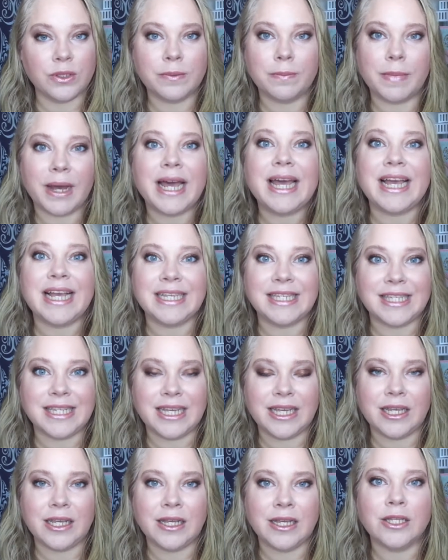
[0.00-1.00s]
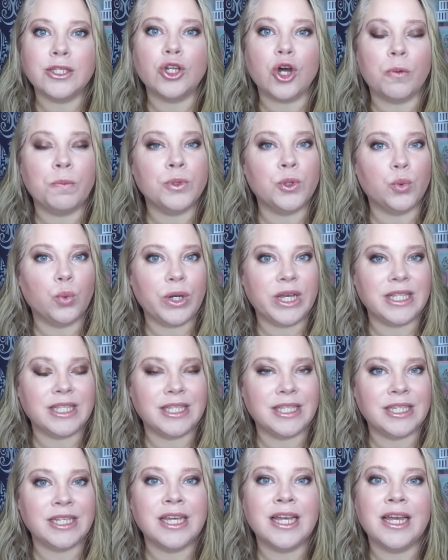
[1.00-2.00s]
by Essie, topped with
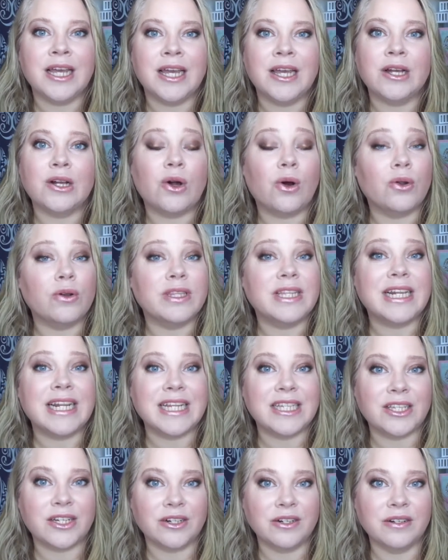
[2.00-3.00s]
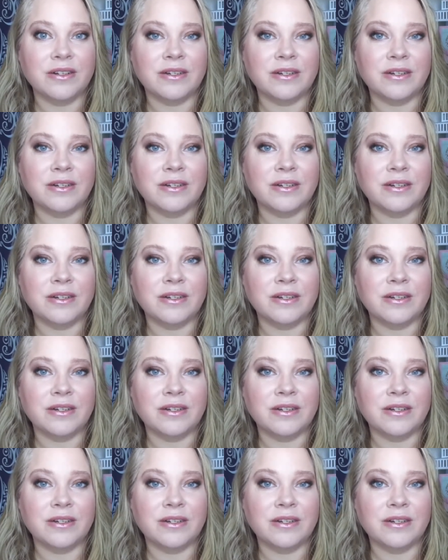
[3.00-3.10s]
gold glitter.